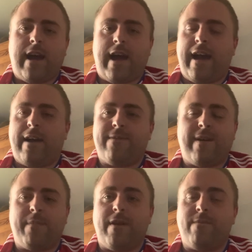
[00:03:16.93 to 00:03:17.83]
And
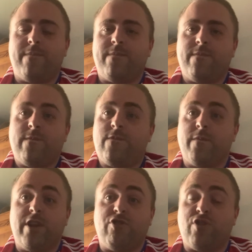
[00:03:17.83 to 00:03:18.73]
from
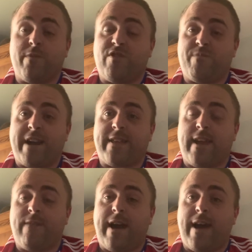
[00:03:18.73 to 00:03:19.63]
a neutral
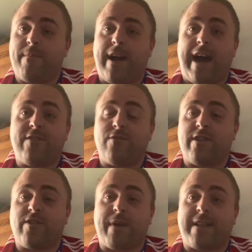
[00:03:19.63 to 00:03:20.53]
perspective, I don't
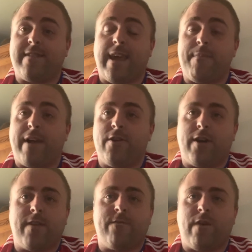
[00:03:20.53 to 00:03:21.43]
expect the team at
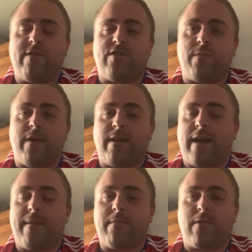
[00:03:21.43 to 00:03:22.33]
Nottingham Forest to be
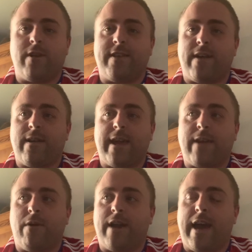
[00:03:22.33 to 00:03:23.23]
going down to
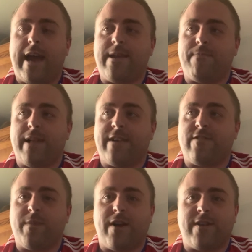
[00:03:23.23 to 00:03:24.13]
League One at any place,
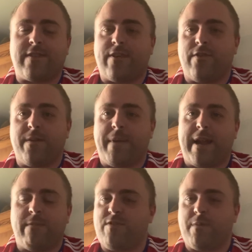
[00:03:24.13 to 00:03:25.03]
to be honest. I know they've been
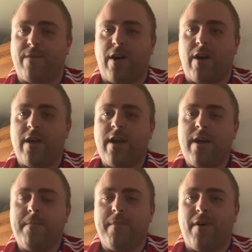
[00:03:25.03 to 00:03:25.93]
here once before,
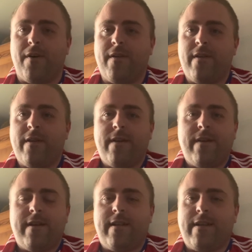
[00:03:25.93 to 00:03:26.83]
but
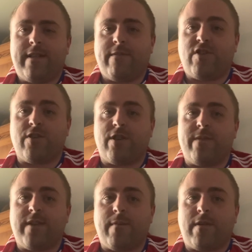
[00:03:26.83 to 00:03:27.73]
they're too good of
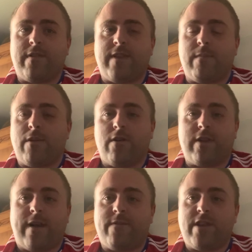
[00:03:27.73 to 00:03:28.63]
a team to go
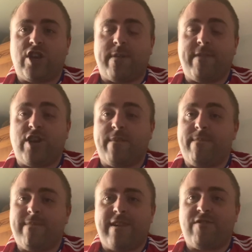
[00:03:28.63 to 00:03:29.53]
down from the Championship.
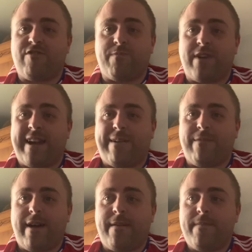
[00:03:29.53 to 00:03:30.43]
Let's just put it that
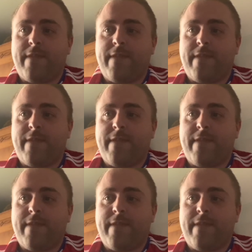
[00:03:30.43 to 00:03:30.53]
way.